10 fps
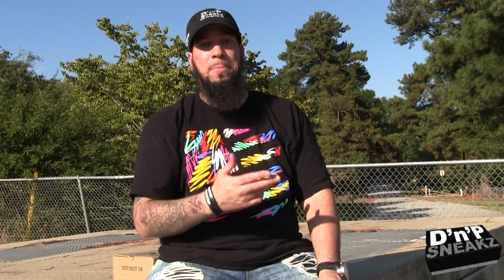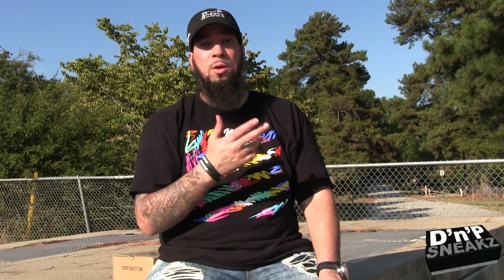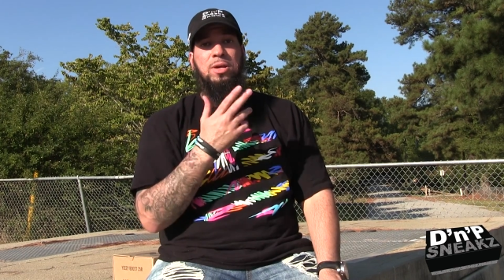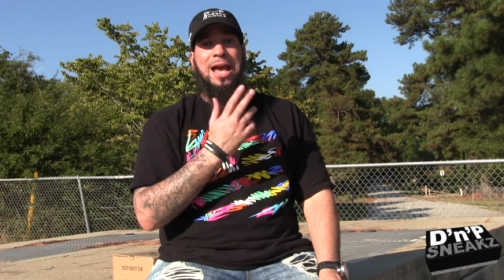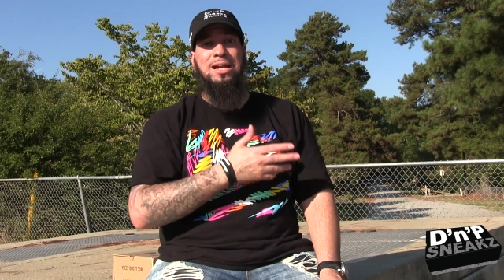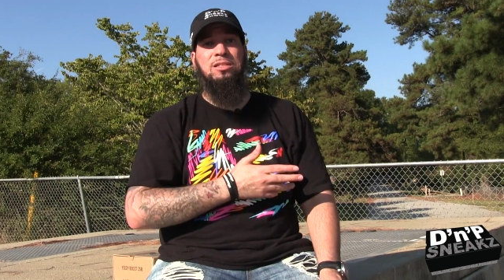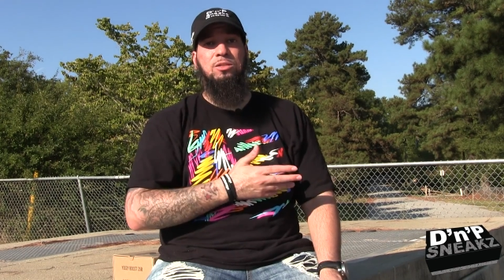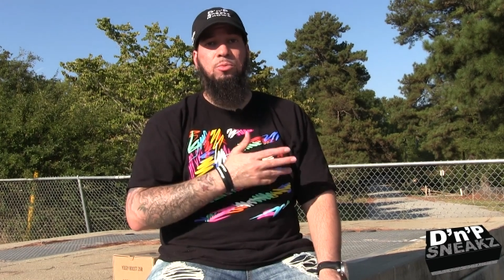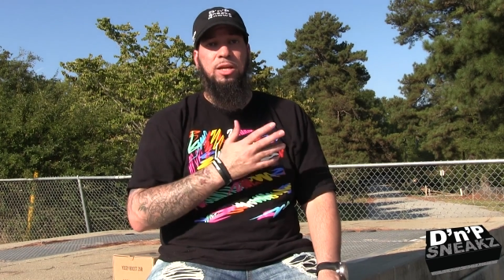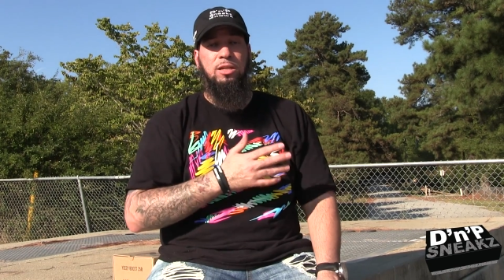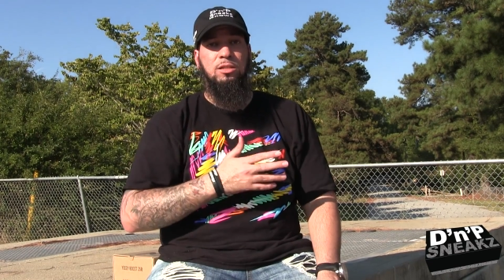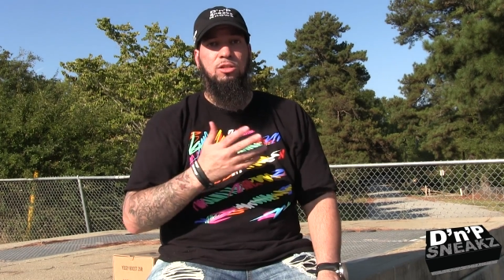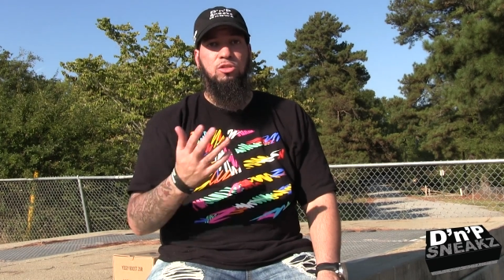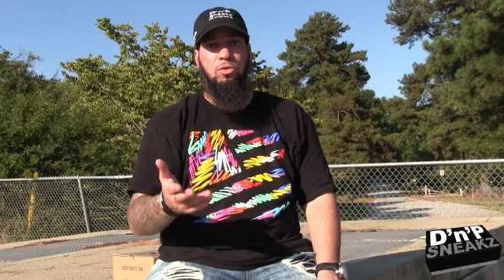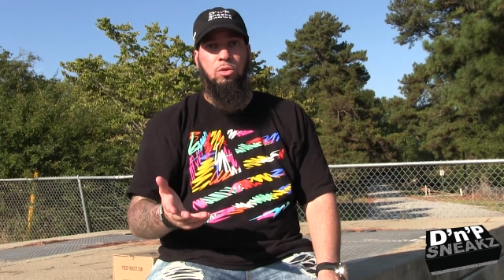And we actually went in
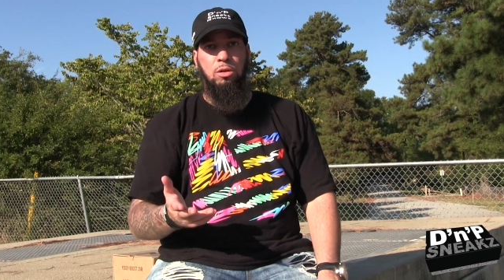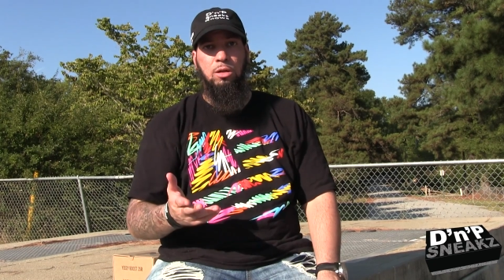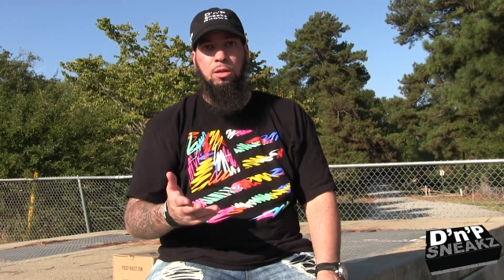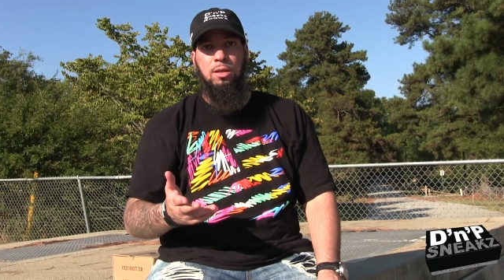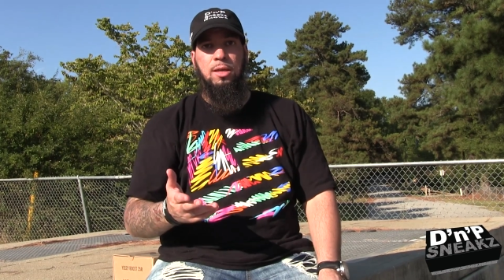the store